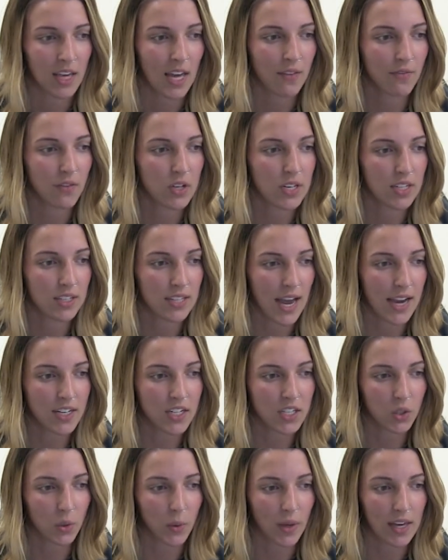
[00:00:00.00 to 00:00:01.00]
If you decide
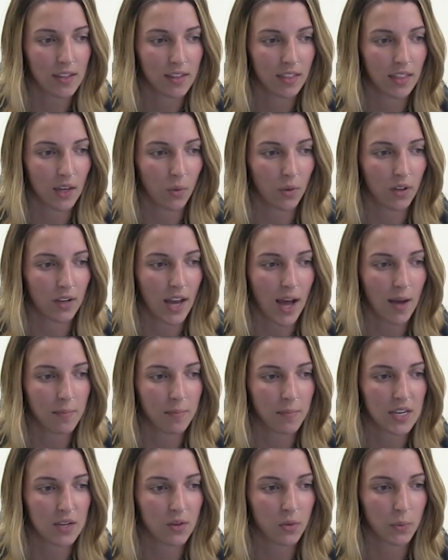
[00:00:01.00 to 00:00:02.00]
to quit, there will not
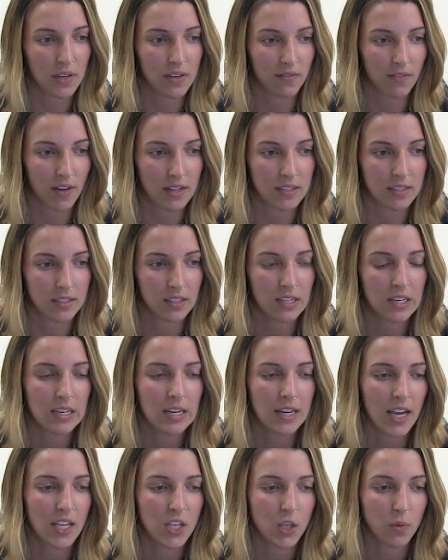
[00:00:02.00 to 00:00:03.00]
be a refund,
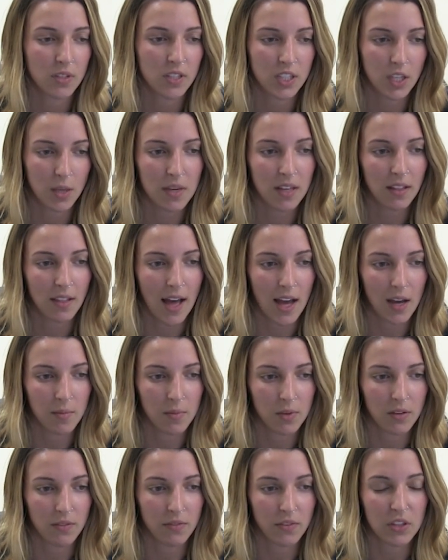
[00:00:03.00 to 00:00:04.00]
and you will still be
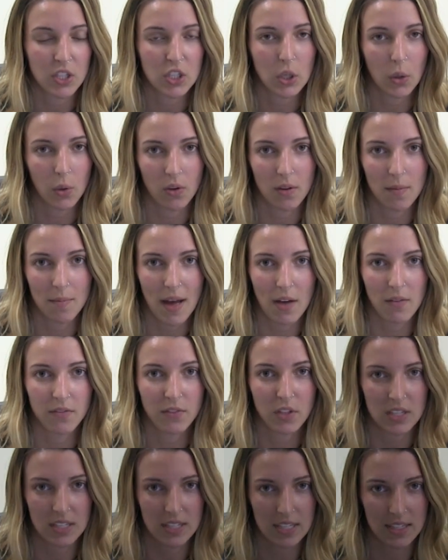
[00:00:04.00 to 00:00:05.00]
liable for the total amount
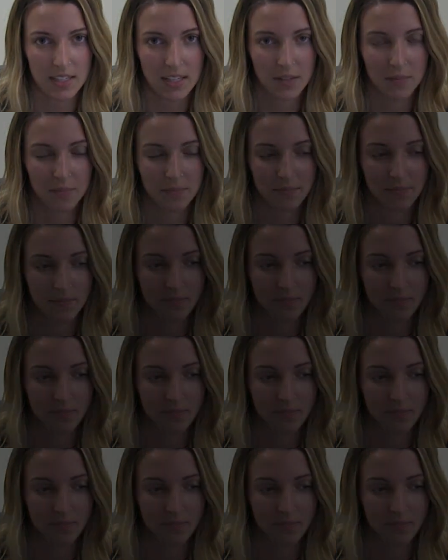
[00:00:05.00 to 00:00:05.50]
for the season.